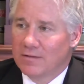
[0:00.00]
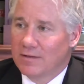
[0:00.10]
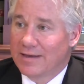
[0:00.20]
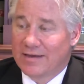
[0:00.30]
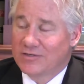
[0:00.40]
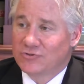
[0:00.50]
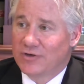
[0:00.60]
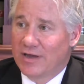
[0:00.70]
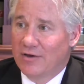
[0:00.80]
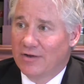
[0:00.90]
Lancaster
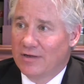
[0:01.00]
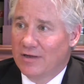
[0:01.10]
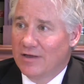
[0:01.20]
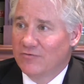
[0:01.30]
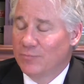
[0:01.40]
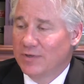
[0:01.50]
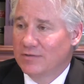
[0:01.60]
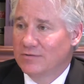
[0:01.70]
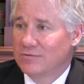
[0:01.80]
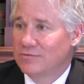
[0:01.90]
County has
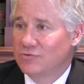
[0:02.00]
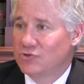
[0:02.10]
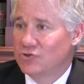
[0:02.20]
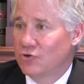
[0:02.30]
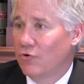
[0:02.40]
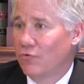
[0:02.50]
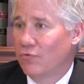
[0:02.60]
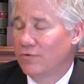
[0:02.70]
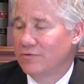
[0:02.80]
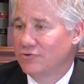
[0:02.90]
been so
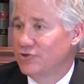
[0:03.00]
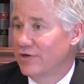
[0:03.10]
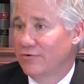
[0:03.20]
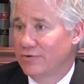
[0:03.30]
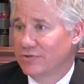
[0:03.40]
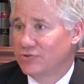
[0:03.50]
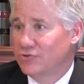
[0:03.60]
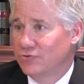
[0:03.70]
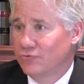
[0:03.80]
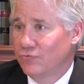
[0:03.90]
generous
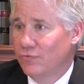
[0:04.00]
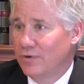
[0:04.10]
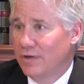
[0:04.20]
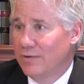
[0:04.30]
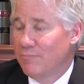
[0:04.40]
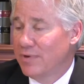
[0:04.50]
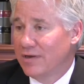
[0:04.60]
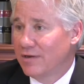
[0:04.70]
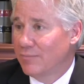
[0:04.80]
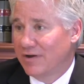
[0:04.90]
to
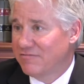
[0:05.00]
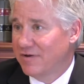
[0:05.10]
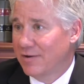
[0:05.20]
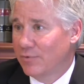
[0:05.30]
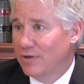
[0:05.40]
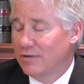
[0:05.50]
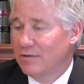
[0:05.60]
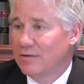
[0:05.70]
me and my family